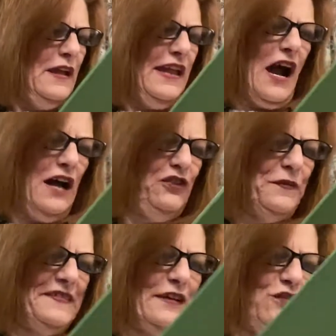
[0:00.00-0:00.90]
He hunts
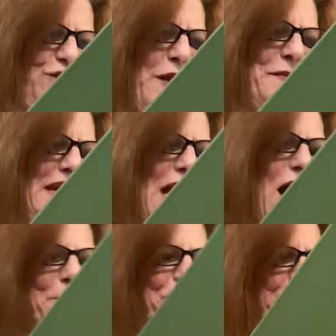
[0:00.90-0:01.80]
with such vim and he
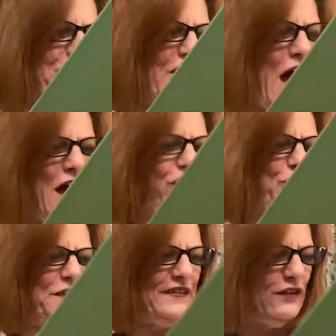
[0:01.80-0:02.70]
humps with su- hunts
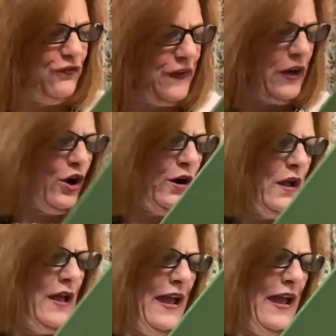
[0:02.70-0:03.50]
with such vigor.